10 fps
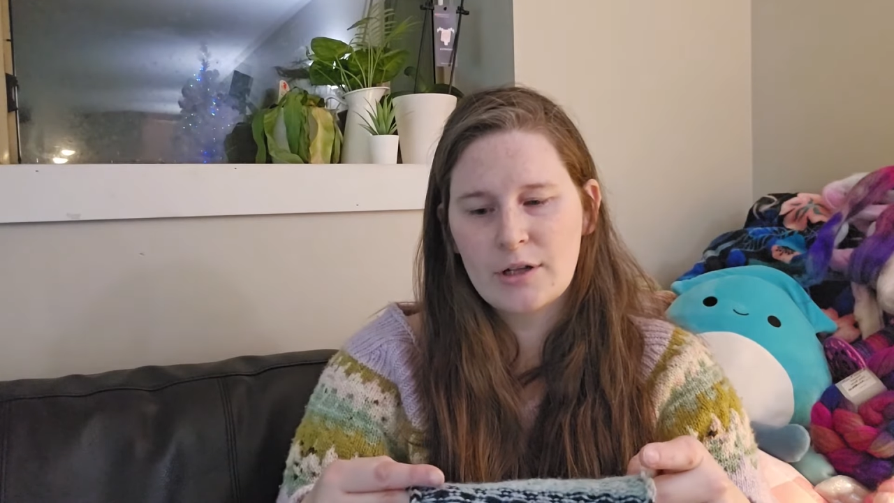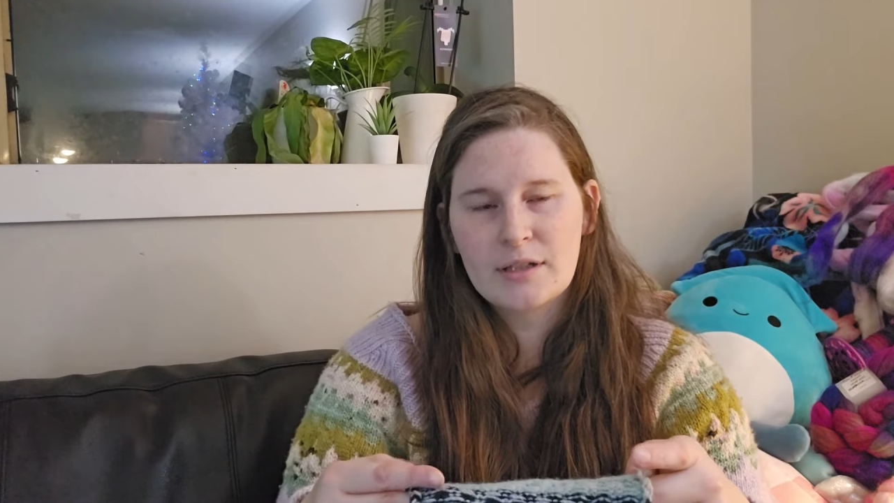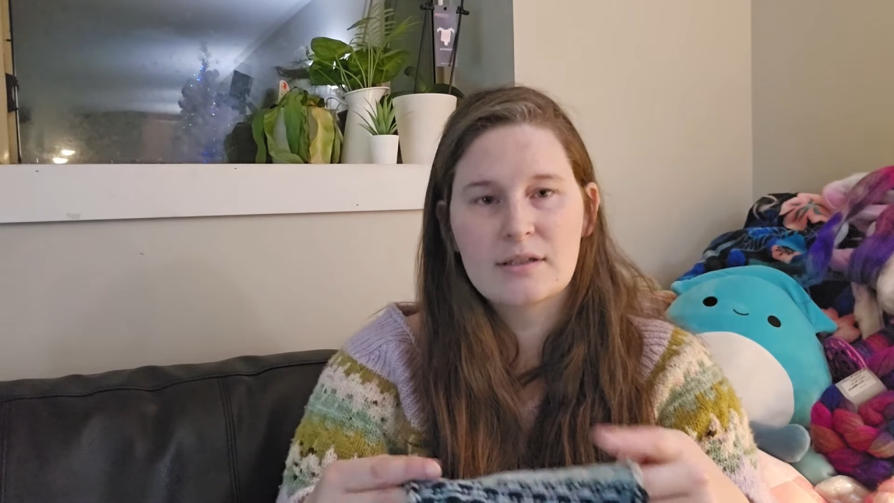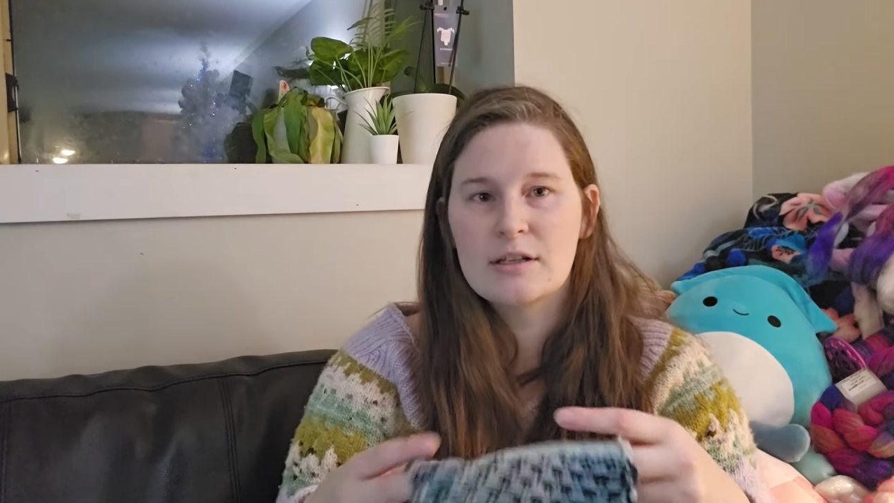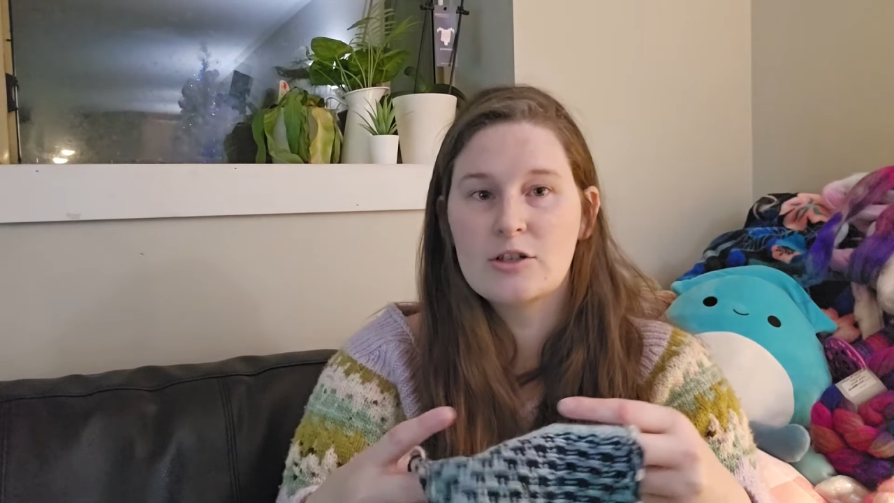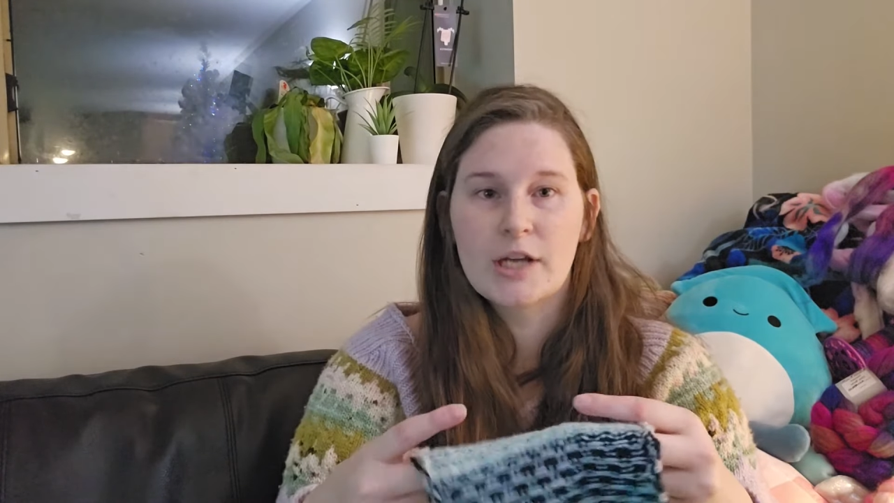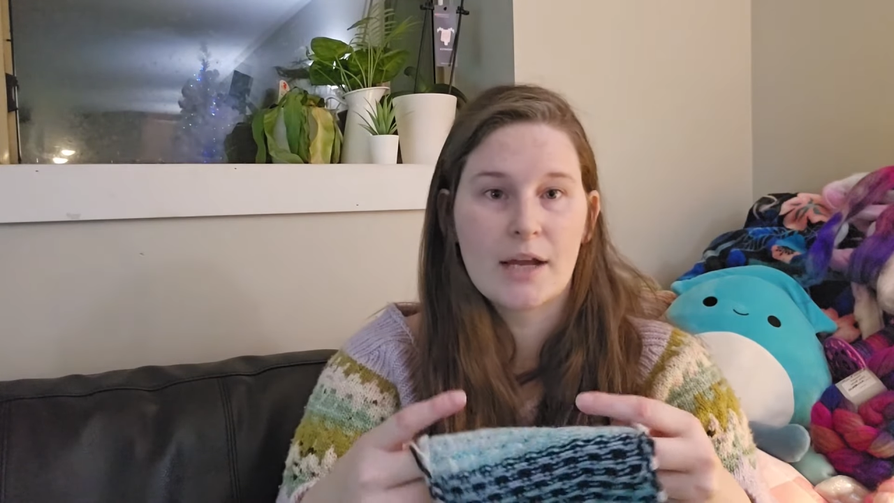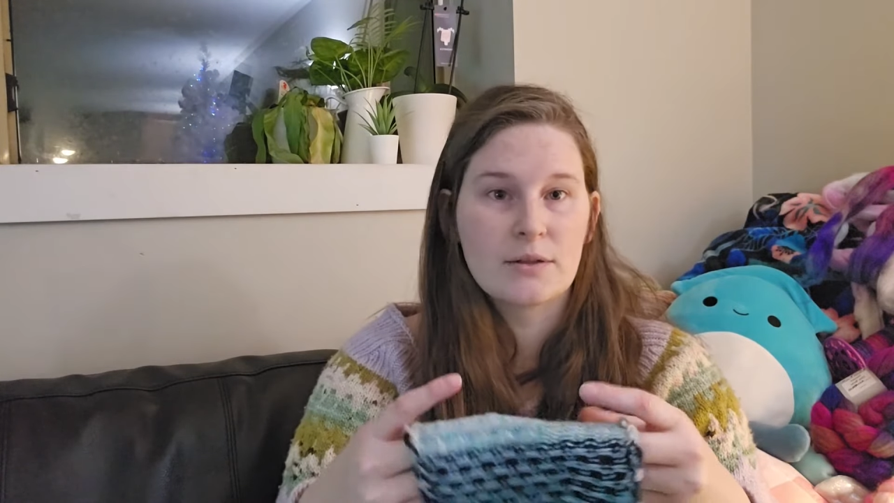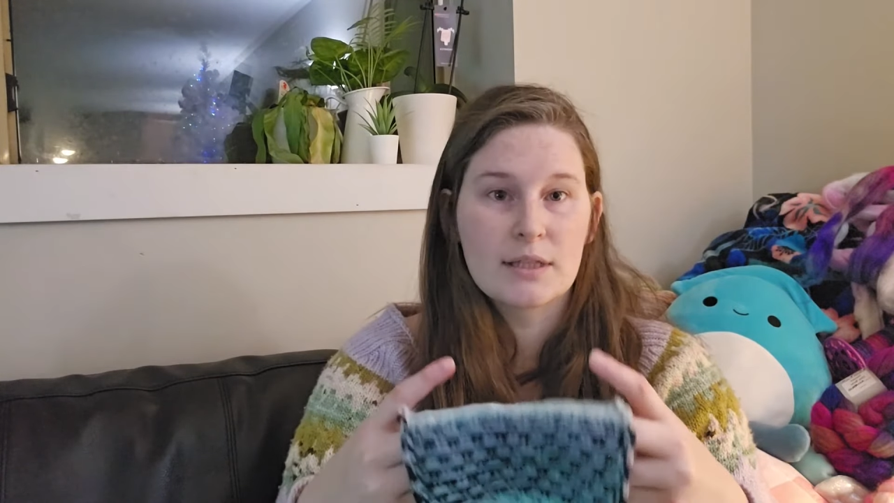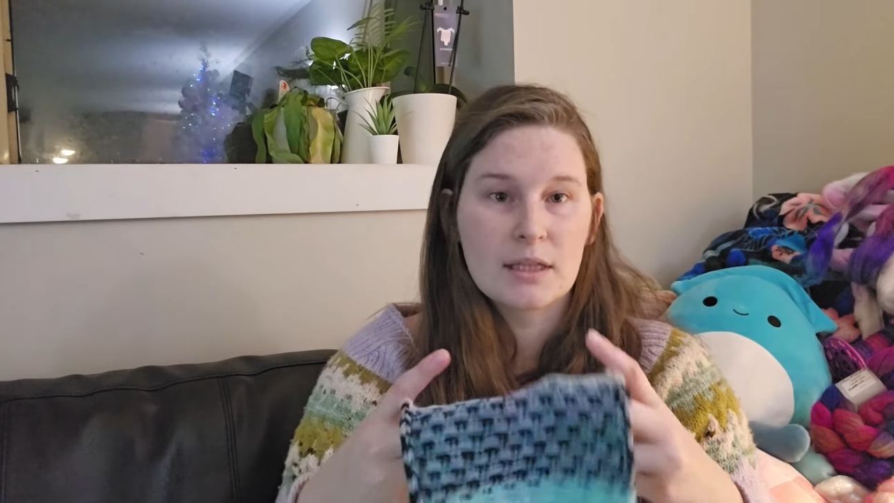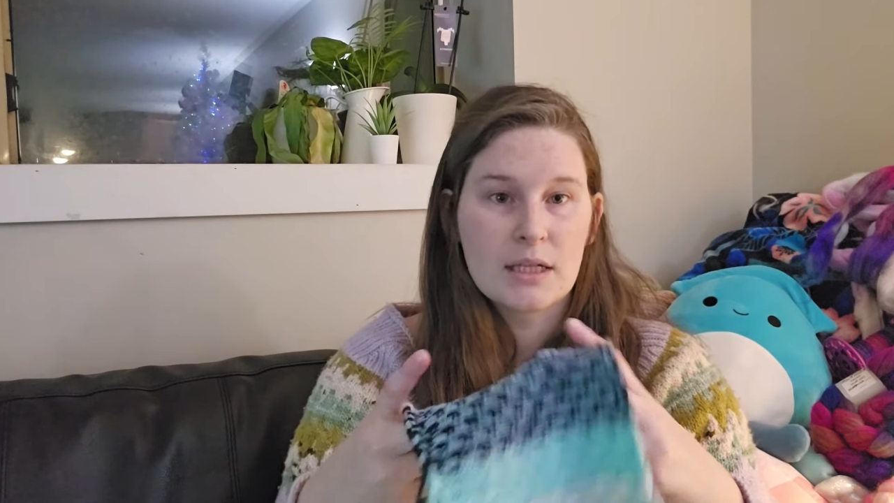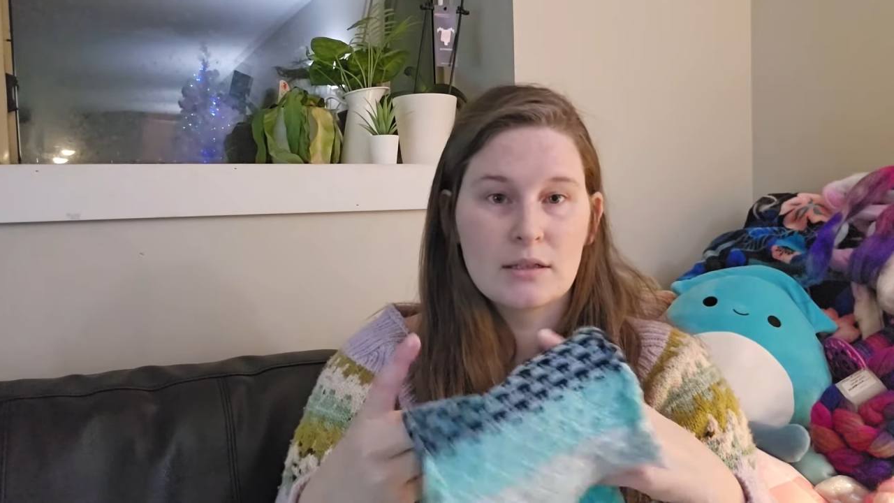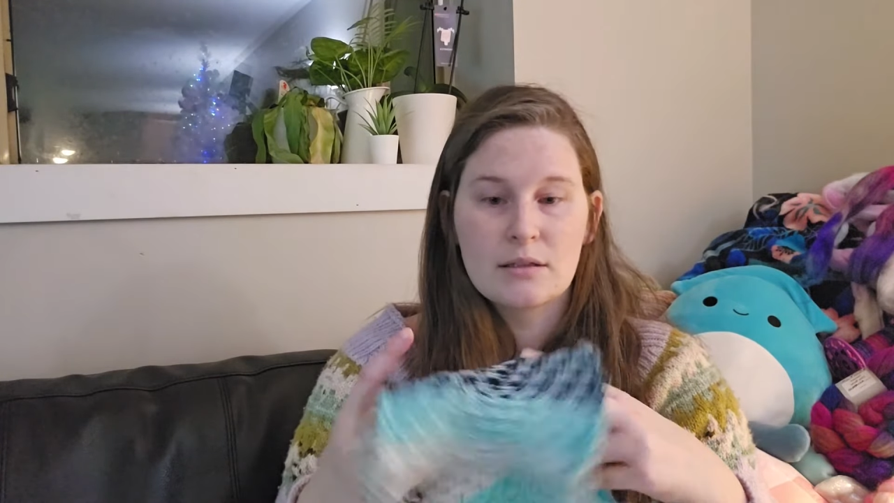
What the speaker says: like stitch counts and things.